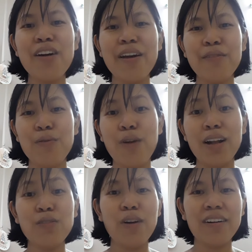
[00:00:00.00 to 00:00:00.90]

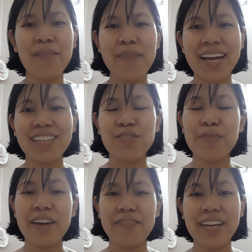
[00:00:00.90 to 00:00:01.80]
everyone, welcome back to
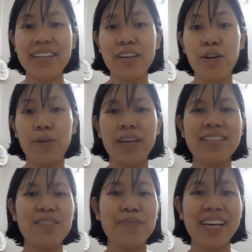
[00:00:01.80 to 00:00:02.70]
my video.
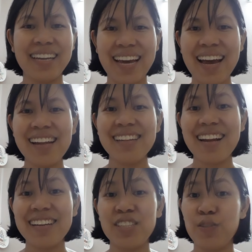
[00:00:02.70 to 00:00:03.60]
It's me again,
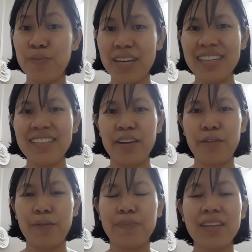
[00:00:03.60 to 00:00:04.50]
nice to meet you.